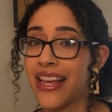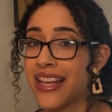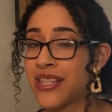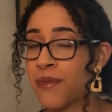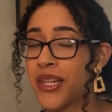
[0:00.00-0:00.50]

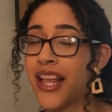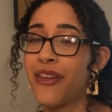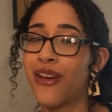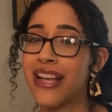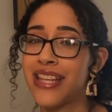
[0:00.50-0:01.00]
It's something that you
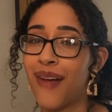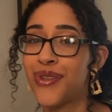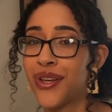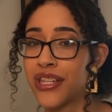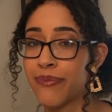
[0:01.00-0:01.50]
guys have to
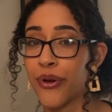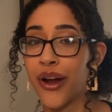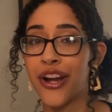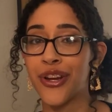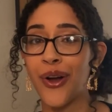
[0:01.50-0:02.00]
explore
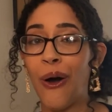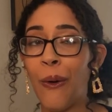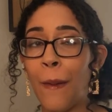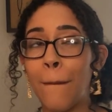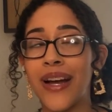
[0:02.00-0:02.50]
on your
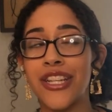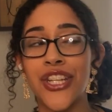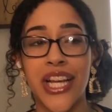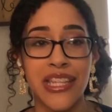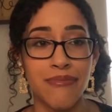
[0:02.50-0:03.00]
own, but
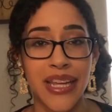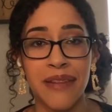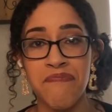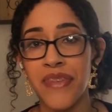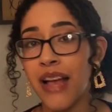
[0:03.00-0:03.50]
trust me,
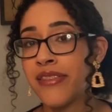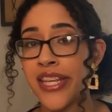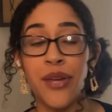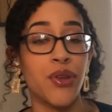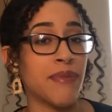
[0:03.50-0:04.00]
I've seen
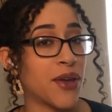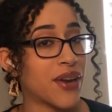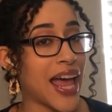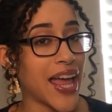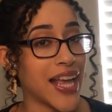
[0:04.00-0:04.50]
it with my own
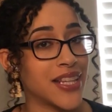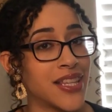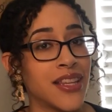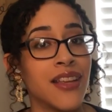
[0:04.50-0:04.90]
eyes.